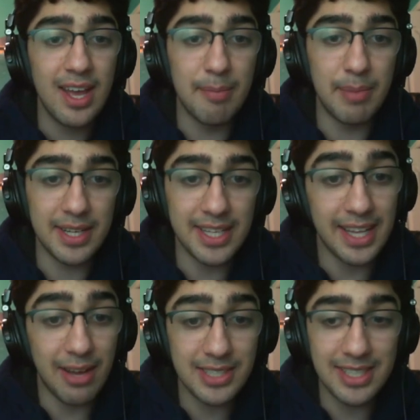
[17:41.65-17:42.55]
But yeah,
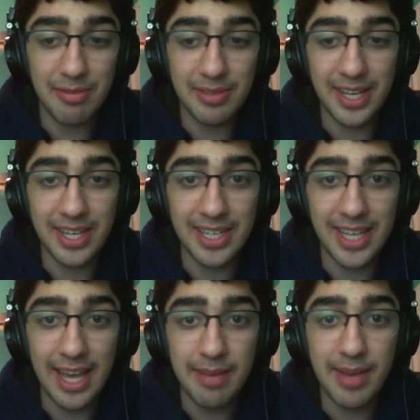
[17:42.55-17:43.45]
that was definitely a good
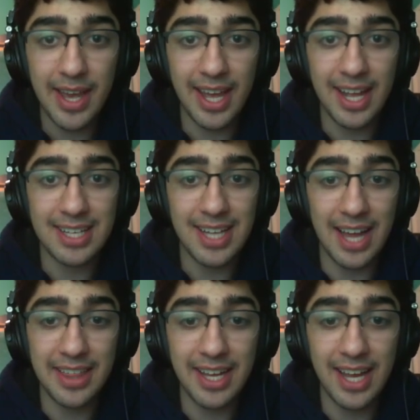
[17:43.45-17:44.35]
game, and I
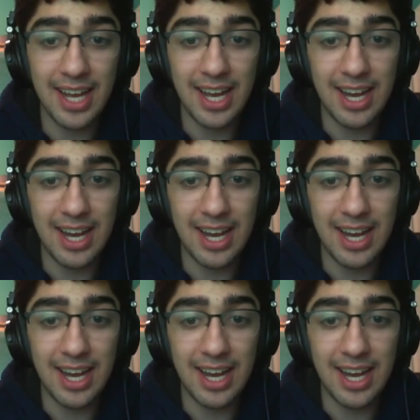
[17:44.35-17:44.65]
think